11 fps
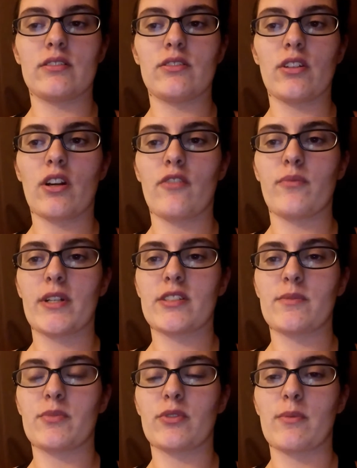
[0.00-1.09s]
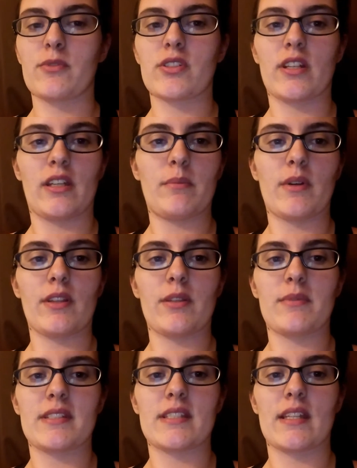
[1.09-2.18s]
took off my subscription. I emailed them
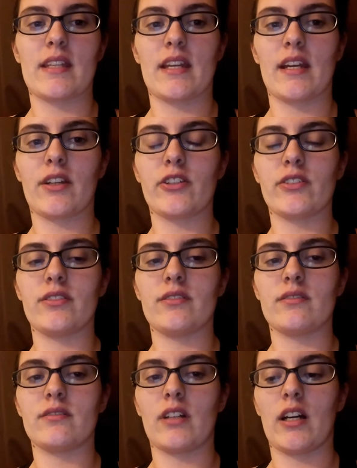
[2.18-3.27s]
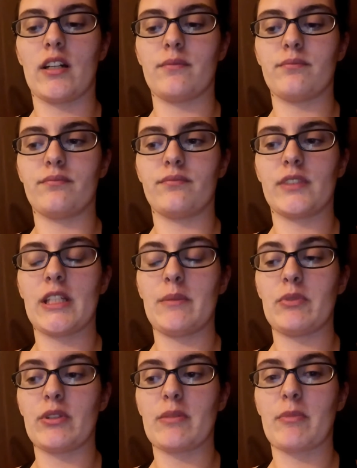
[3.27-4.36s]
and said that I couldn't um, keep
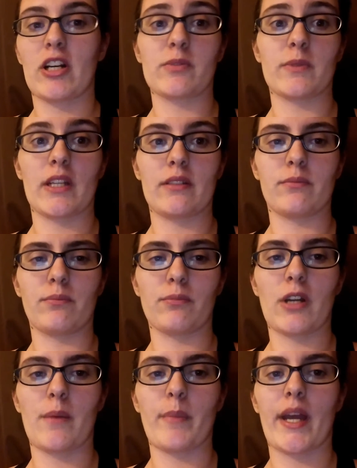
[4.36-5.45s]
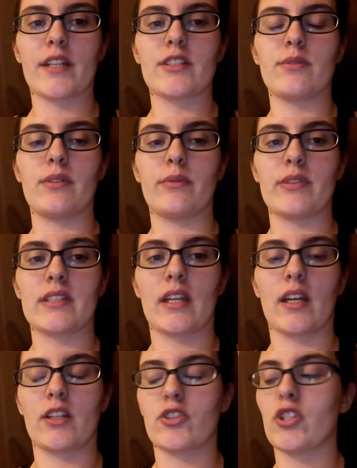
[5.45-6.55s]
doing the box, but I'd come back to it once I
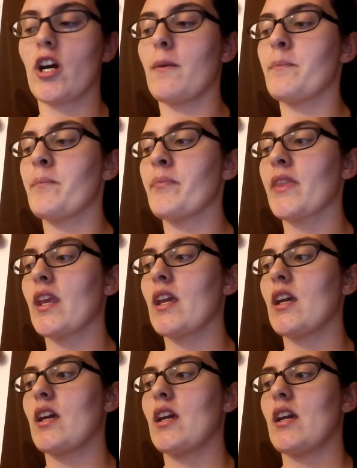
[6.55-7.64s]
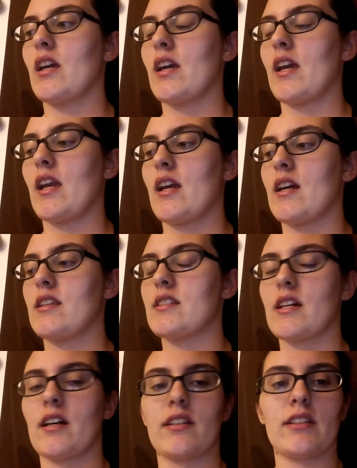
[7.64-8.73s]
got a job. And
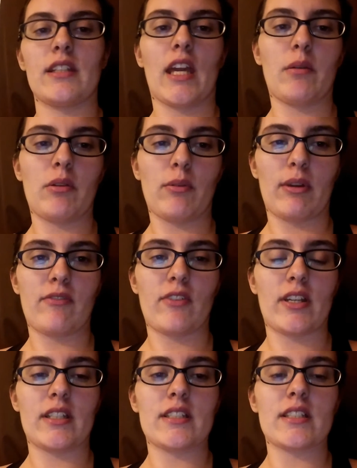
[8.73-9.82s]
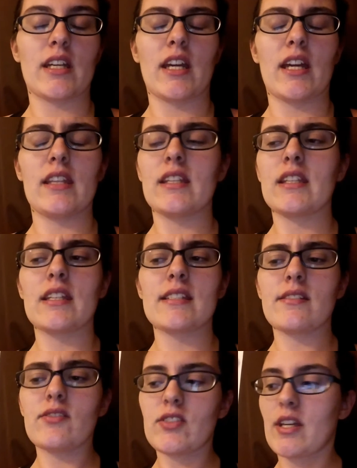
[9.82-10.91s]
uh, they gave me a refund, and then they
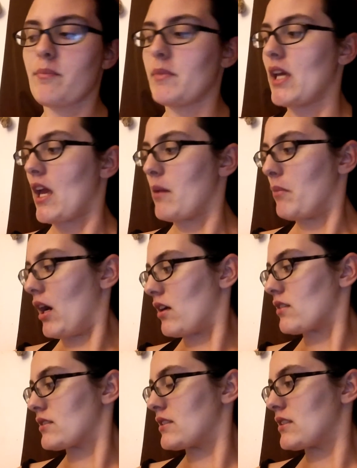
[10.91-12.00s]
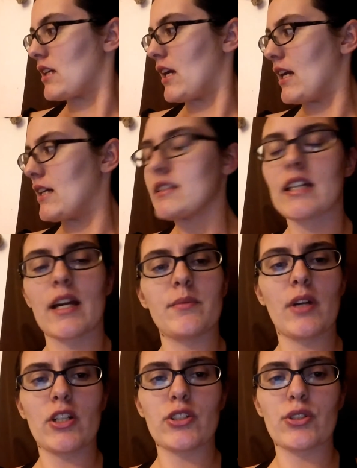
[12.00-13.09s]
still sent me a box. And I'm
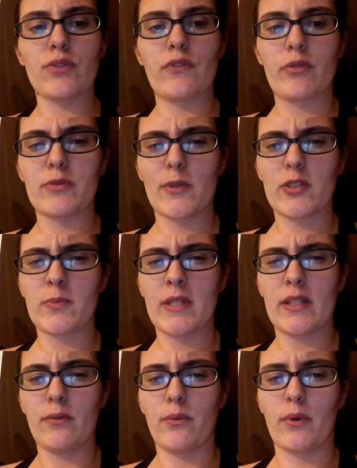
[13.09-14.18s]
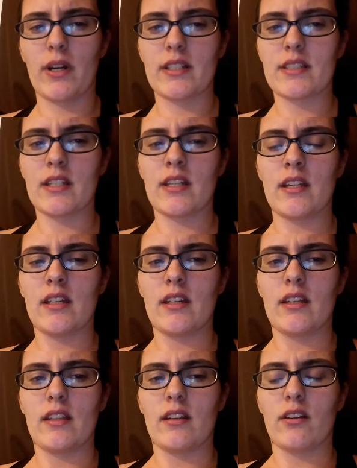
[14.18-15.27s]
not sure if it was supposed to be what,
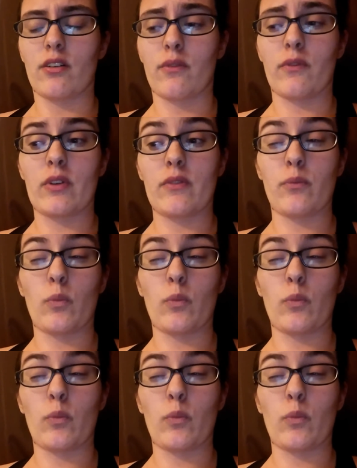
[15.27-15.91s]
or if